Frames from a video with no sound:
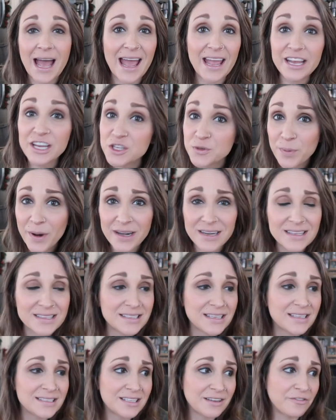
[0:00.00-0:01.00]
Each
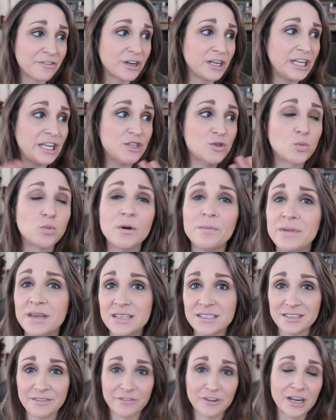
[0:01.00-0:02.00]
pregnancy is different, each woman
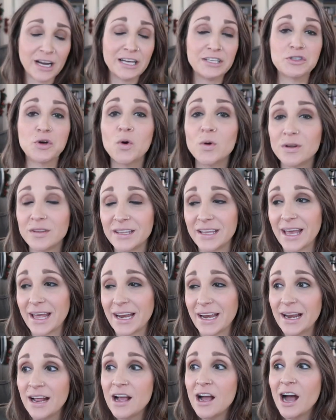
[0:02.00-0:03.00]
is different. I totally get
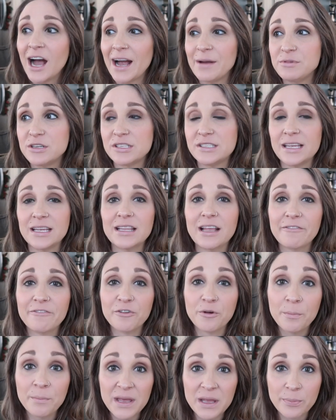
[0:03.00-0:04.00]
it. I'm just saying that
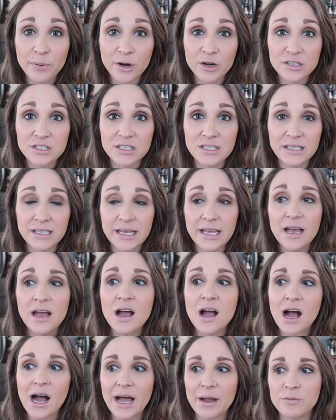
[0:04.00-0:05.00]
for me personally,
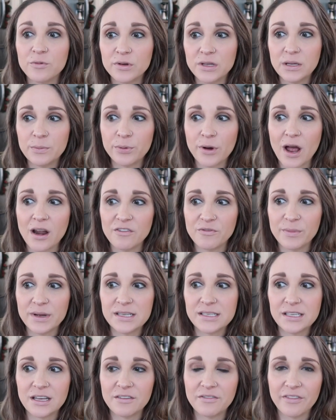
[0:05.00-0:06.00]
I'm really proud of
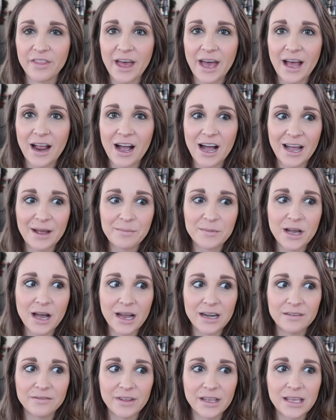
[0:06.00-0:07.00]
myself that I'm
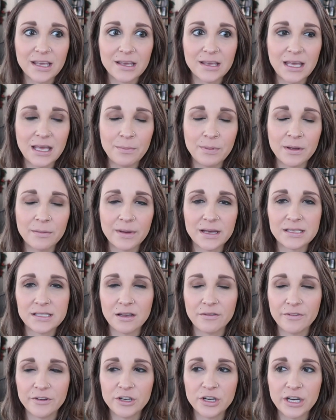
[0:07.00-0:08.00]
kind of like keeping
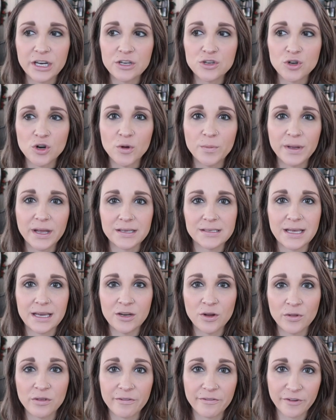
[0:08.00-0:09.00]
myself under control, because I
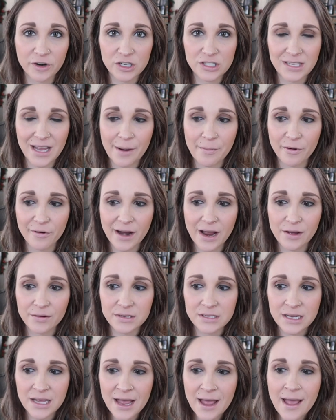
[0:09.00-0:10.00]
know the first time
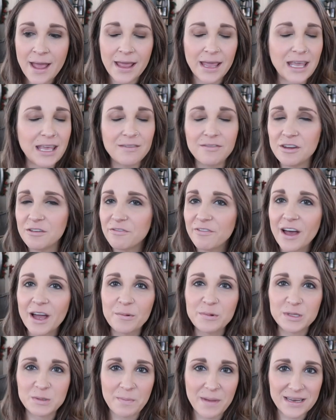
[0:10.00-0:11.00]
around, even if I
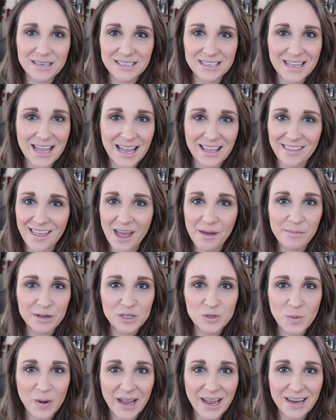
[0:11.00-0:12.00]
was meant to gain that
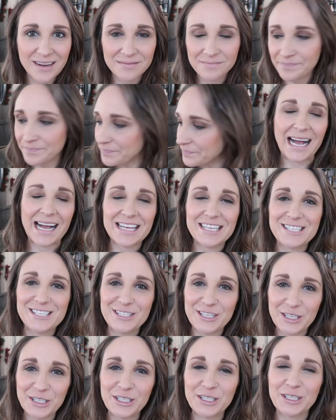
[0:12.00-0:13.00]
much weight, I
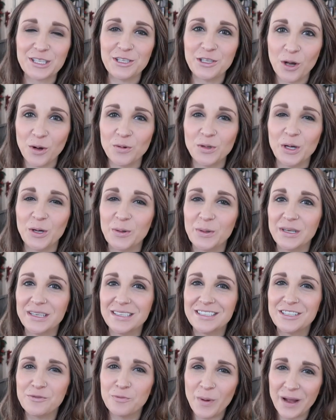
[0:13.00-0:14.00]
still YOLO'd
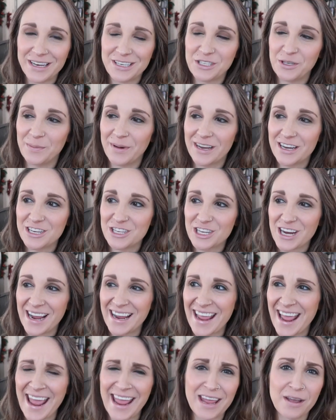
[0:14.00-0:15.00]
way too much.
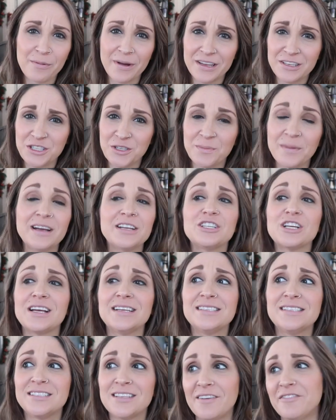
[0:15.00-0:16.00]
I ate way too much. I
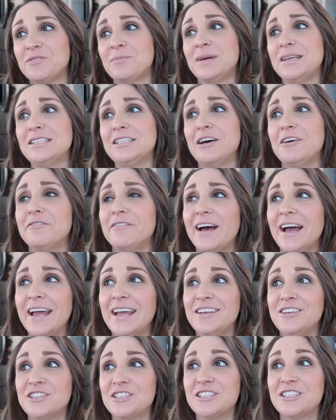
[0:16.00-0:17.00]
stuffed myself.
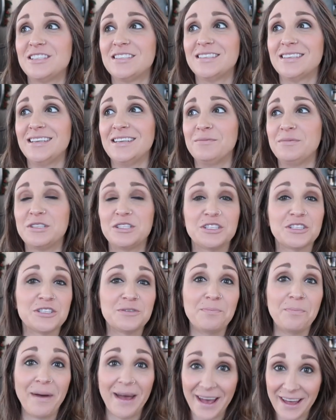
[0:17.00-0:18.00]
It was
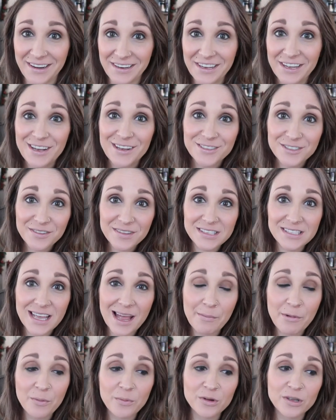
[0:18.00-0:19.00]
just bad. So this
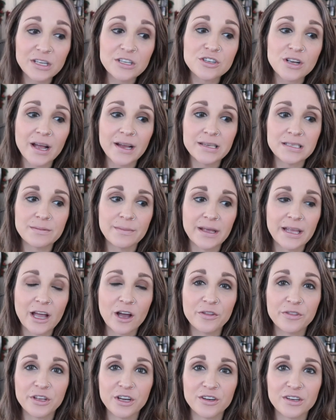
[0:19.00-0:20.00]
time I'm really trying to make
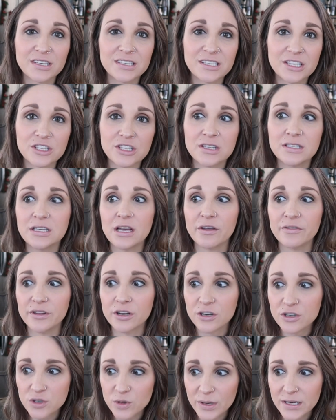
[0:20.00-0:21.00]
healthier decisions,
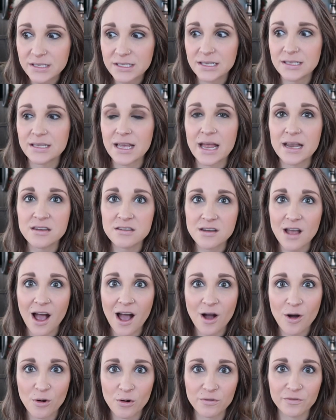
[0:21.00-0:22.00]
healthier choices, and
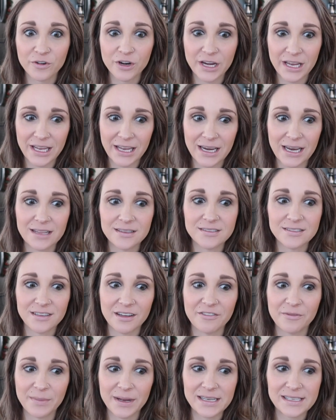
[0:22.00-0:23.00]
not overeat and
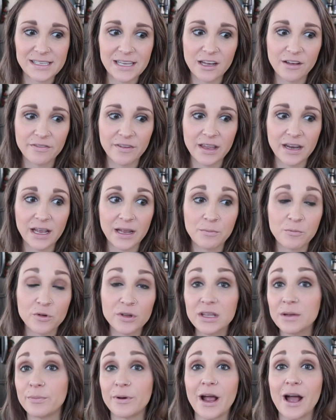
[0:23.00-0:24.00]
stuff myself. And I'm
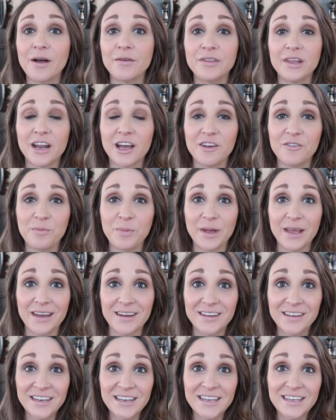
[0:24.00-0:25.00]
really proud that I've
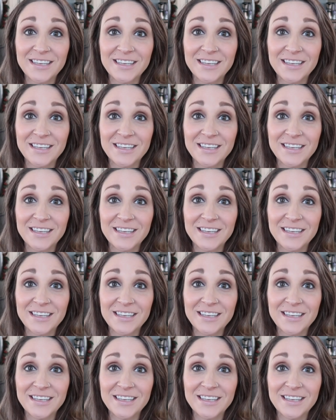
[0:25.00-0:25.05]
been